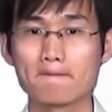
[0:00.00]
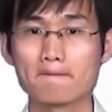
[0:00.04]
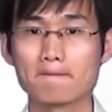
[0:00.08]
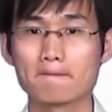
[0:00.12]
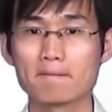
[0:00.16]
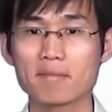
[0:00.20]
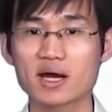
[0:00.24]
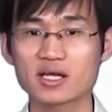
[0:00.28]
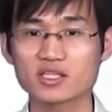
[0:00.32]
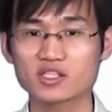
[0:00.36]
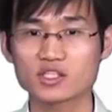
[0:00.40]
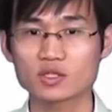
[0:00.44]

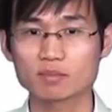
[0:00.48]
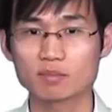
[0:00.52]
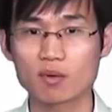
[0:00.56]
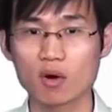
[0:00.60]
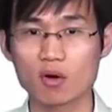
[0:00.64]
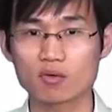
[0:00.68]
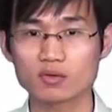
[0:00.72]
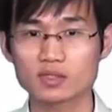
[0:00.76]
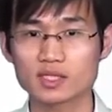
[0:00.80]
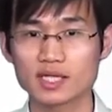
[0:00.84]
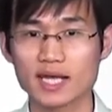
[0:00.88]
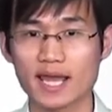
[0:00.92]
master
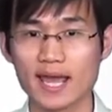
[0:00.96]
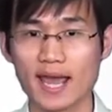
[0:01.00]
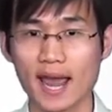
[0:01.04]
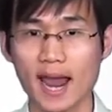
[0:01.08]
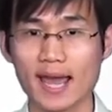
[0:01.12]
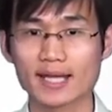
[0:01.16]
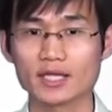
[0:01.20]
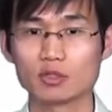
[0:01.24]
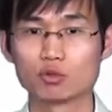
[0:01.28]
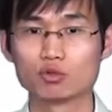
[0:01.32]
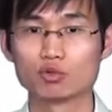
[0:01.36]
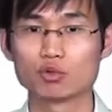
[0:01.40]
port,
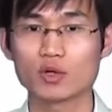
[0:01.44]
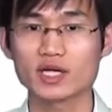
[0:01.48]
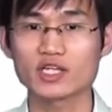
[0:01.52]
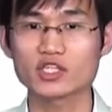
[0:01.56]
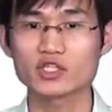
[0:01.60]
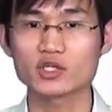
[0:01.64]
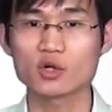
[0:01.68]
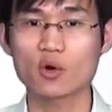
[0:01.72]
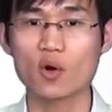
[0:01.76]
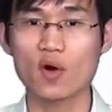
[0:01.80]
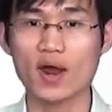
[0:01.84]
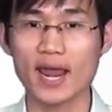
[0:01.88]
and
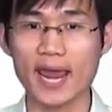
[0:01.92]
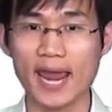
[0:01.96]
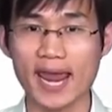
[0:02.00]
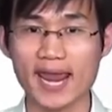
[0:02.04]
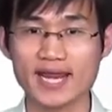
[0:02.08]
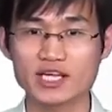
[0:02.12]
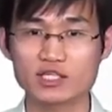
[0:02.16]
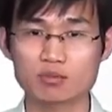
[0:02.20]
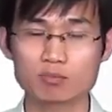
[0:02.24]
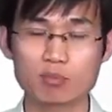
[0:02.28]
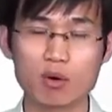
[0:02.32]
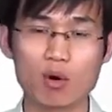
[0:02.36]
regional
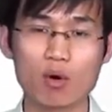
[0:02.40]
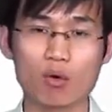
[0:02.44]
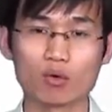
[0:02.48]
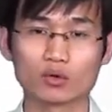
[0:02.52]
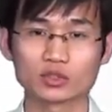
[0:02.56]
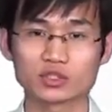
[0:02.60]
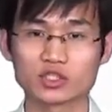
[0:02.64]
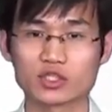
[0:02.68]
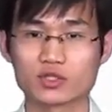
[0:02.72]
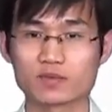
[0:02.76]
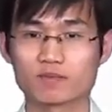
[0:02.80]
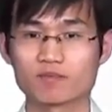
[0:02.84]
edge
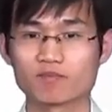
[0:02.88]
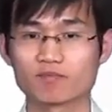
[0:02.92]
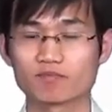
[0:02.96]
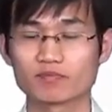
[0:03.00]
port.